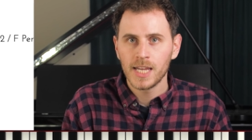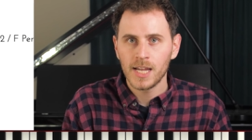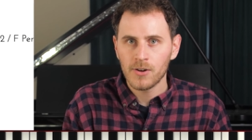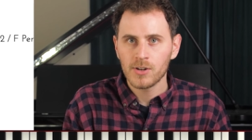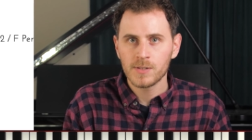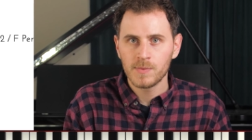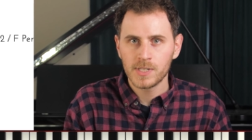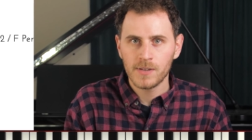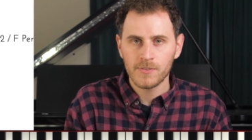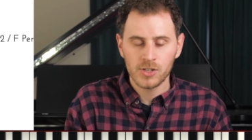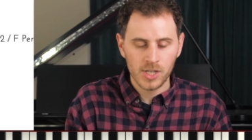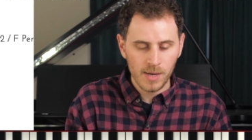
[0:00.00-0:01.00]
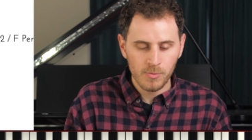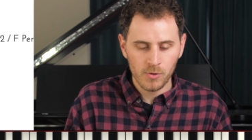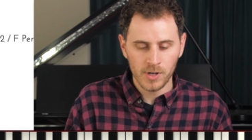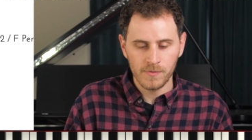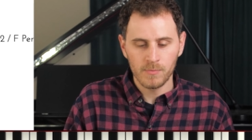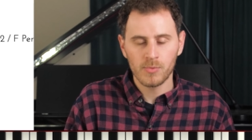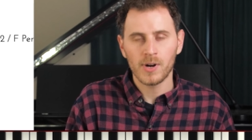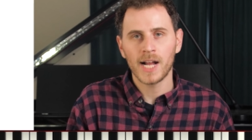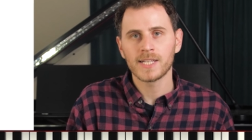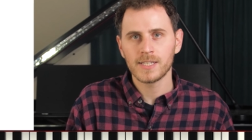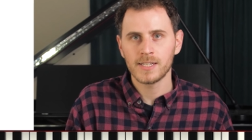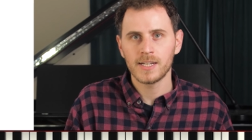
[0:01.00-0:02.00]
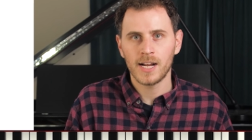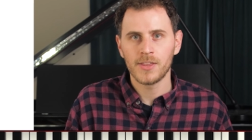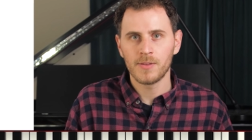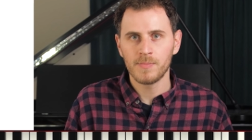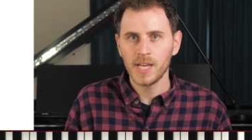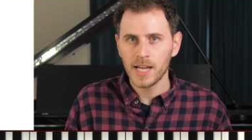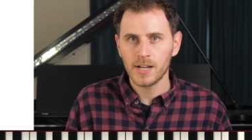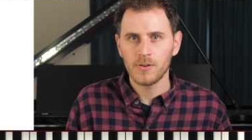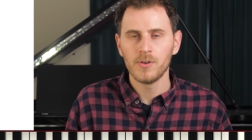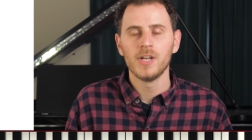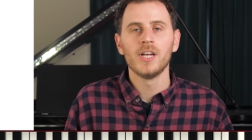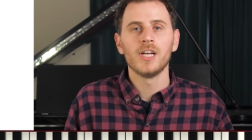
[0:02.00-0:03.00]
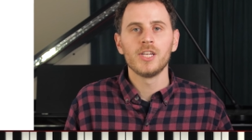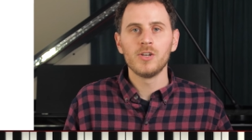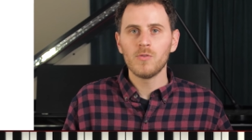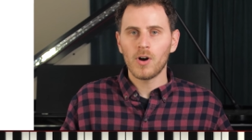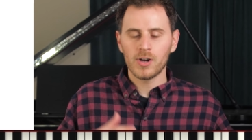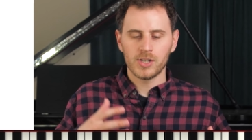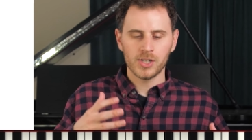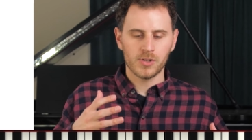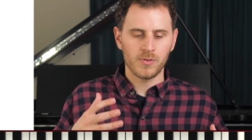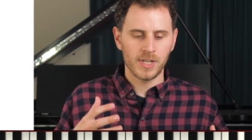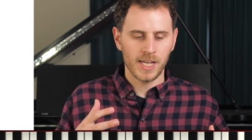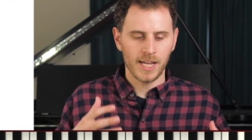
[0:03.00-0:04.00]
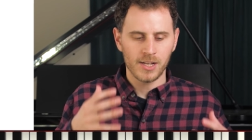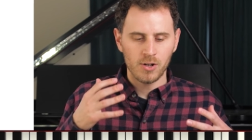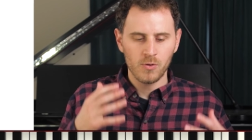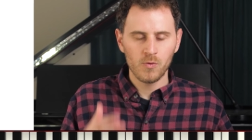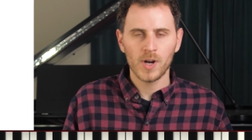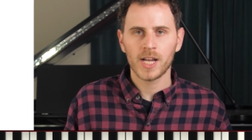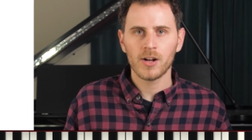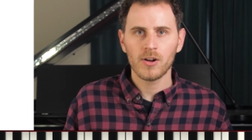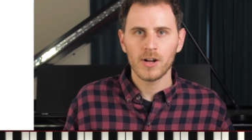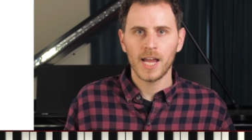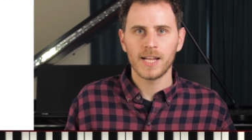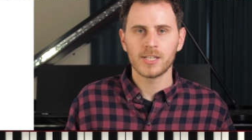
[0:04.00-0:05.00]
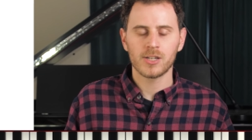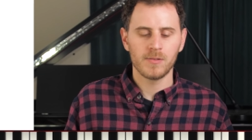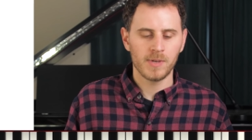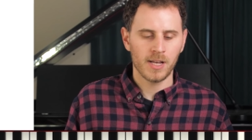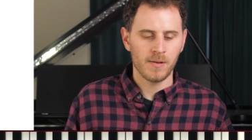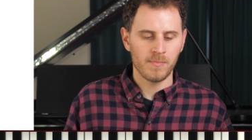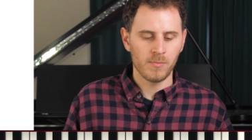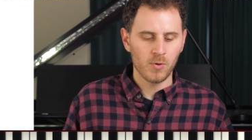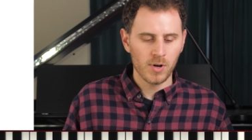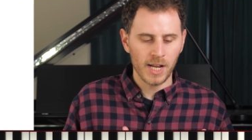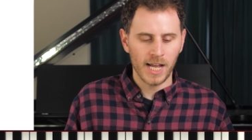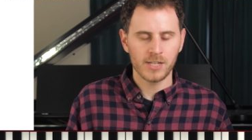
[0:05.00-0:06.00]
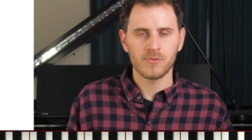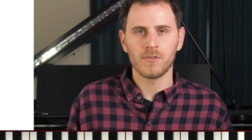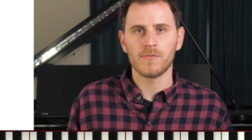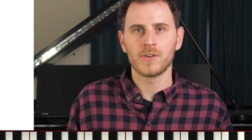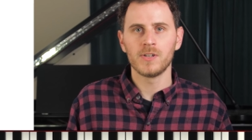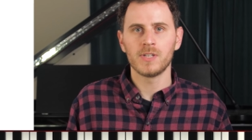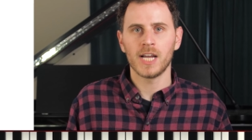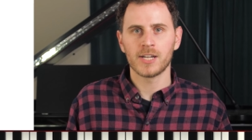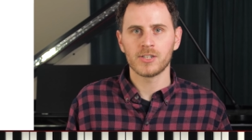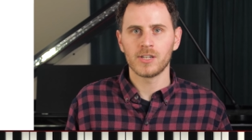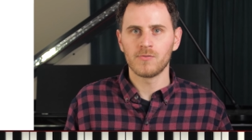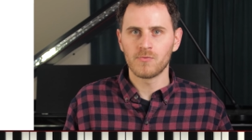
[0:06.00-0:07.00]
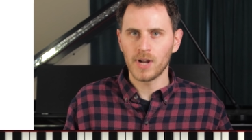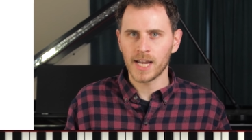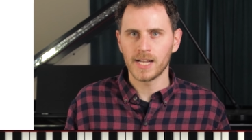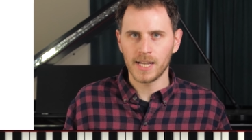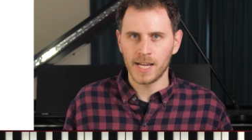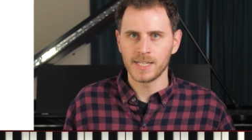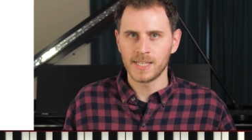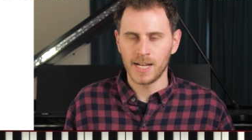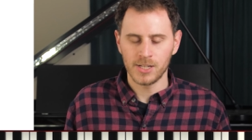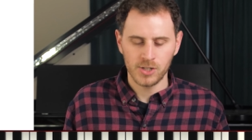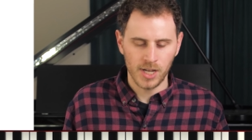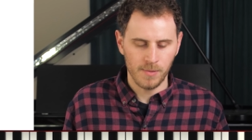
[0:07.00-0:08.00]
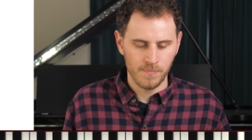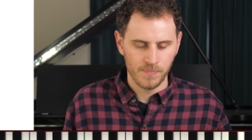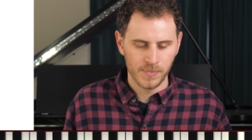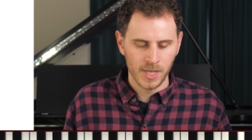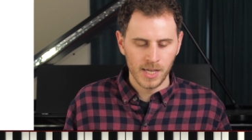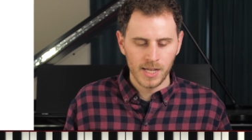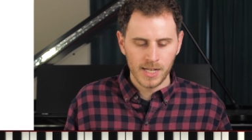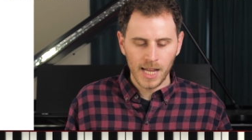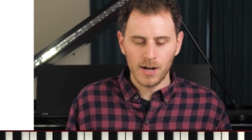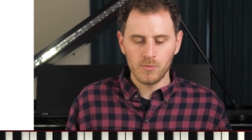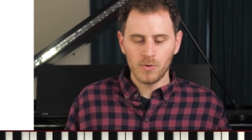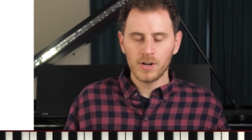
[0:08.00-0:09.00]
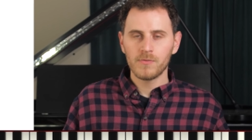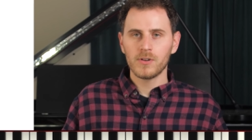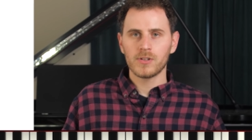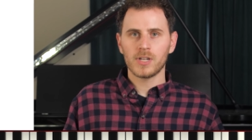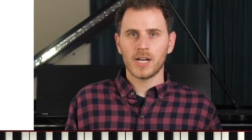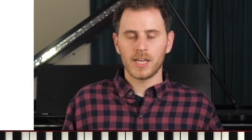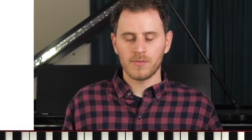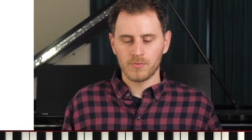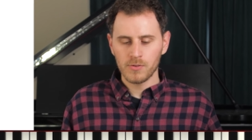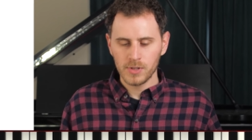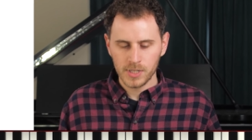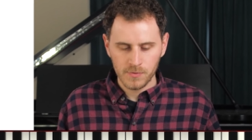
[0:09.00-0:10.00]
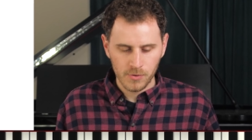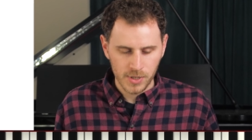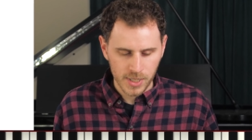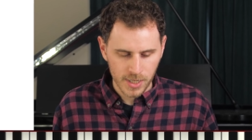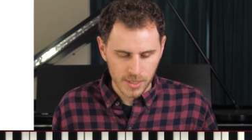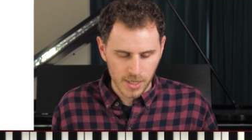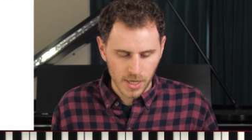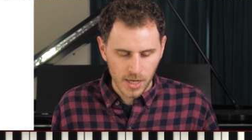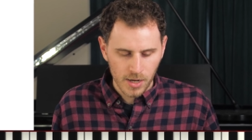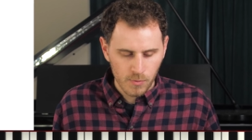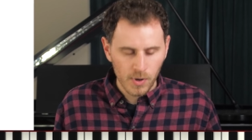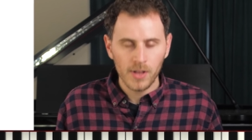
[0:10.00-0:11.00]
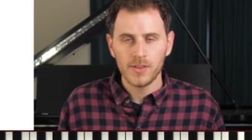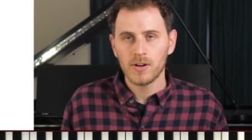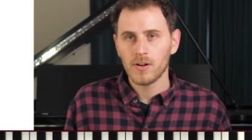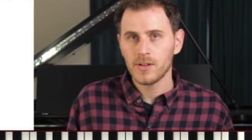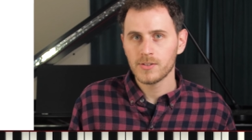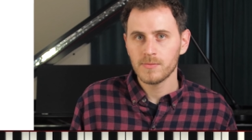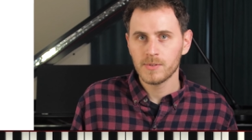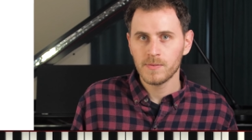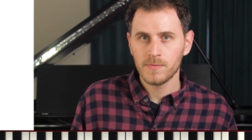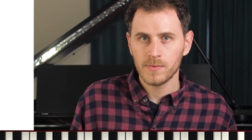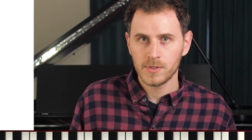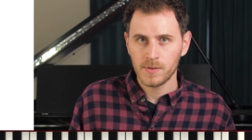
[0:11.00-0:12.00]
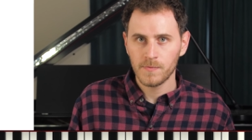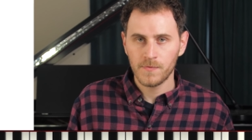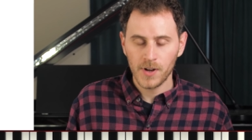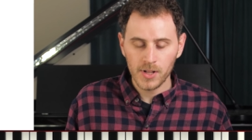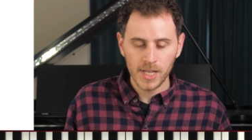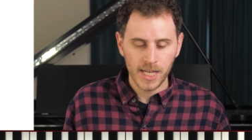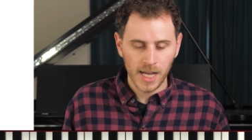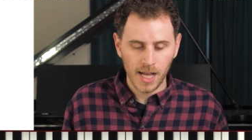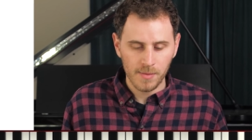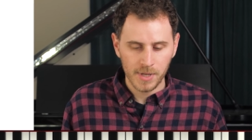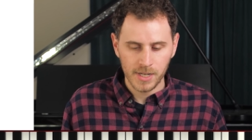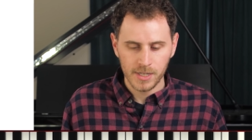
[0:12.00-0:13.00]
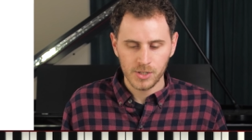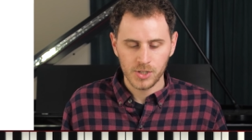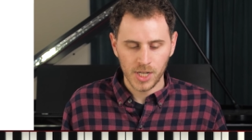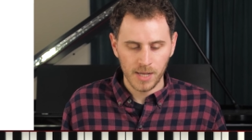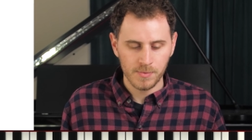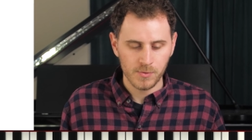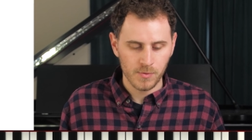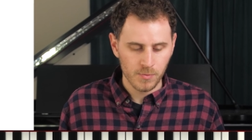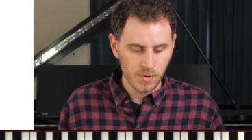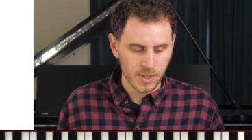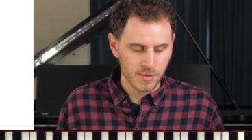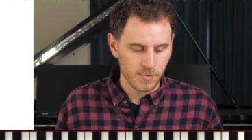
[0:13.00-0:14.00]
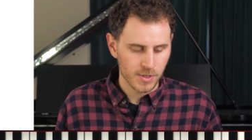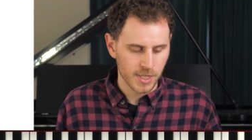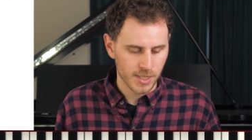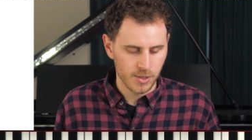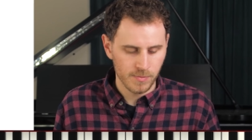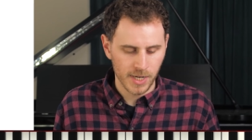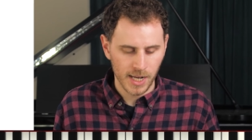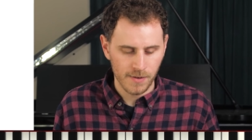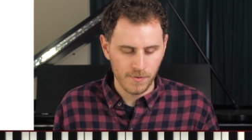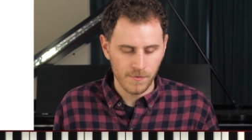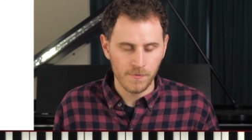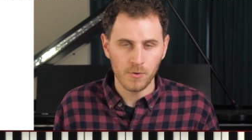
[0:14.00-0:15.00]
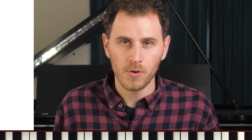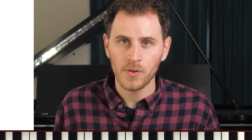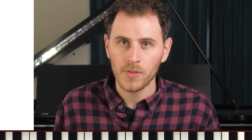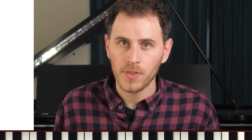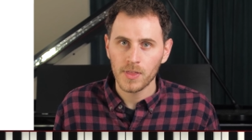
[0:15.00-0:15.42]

hear a specific shape or even practice it on the piano, you are just going to get quicker and it's going to become more natural for you to actually recognize that shape. Now, what if we were talking rootless voicings? Well, there are also some, some fairly common shapes with rootless voicings. You might have a fourth.